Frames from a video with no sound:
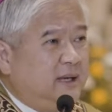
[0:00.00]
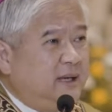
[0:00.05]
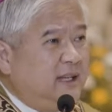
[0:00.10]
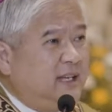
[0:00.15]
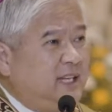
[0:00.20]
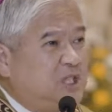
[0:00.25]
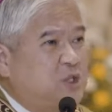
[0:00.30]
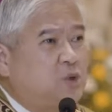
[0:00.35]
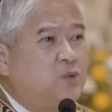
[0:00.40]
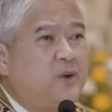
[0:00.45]

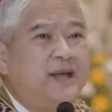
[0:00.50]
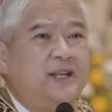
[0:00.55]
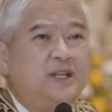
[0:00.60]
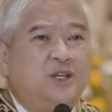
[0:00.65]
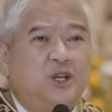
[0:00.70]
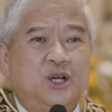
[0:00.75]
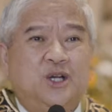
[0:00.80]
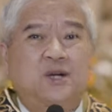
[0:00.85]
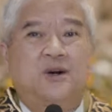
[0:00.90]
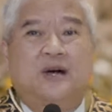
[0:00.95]
It is when
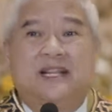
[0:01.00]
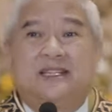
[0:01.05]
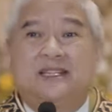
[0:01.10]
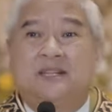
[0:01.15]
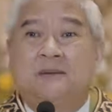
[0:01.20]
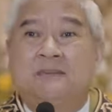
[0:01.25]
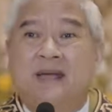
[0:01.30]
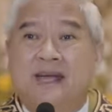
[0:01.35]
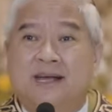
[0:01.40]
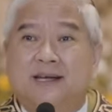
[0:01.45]
you look
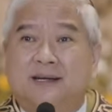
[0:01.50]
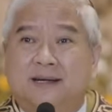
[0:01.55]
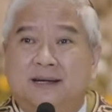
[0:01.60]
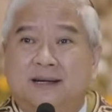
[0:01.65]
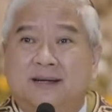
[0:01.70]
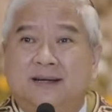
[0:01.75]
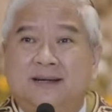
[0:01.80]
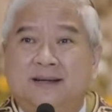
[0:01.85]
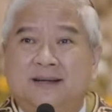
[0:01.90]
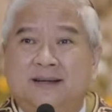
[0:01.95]
at the
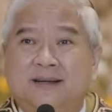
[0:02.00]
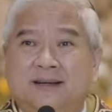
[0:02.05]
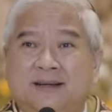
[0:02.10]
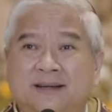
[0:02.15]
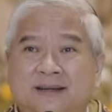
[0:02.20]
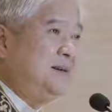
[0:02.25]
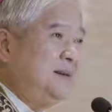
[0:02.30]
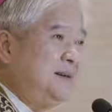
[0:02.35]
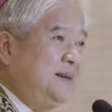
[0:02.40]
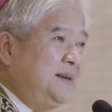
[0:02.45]

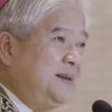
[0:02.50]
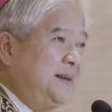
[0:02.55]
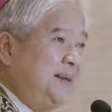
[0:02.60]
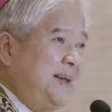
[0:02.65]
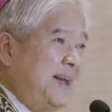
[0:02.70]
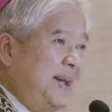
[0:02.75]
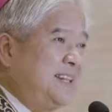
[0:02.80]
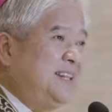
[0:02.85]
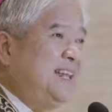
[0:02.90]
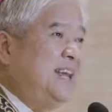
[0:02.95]
mirror
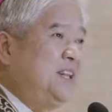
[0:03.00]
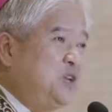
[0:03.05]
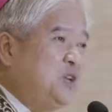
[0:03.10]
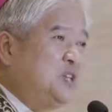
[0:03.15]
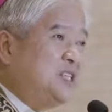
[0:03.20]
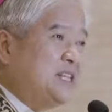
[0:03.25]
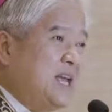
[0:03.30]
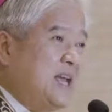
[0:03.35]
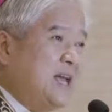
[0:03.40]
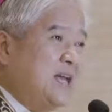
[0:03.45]
and then you
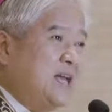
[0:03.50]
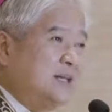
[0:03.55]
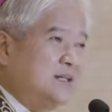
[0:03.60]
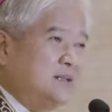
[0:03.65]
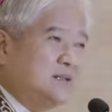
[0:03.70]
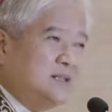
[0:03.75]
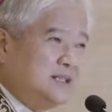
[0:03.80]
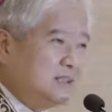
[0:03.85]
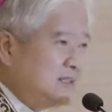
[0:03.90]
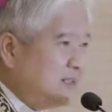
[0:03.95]
say,
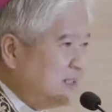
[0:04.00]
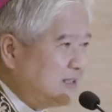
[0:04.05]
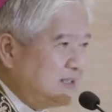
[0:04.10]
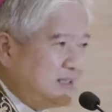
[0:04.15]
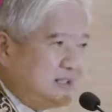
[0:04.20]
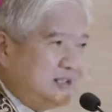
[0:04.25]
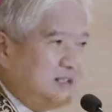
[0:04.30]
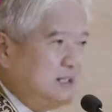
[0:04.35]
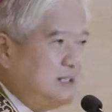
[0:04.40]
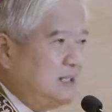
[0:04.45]

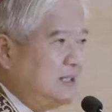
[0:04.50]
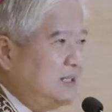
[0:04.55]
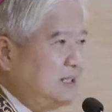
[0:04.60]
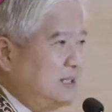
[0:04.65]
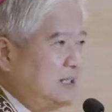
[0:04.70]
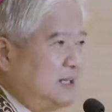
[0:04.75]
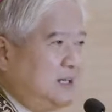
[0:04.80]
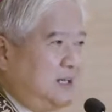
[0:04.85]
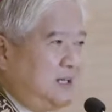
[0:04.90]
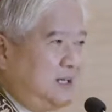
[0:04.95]

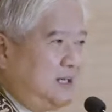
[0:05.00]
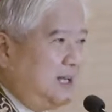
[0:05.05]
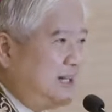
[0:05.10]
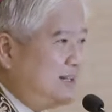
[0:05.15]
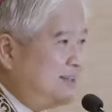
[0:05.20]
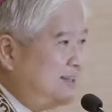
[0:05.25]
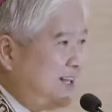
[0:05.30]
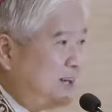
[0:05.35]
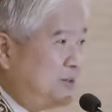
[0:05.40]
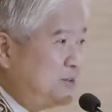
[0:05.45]

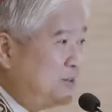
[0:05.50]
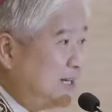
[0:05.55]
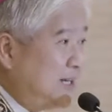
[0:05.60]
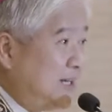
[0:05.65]
Ganda ko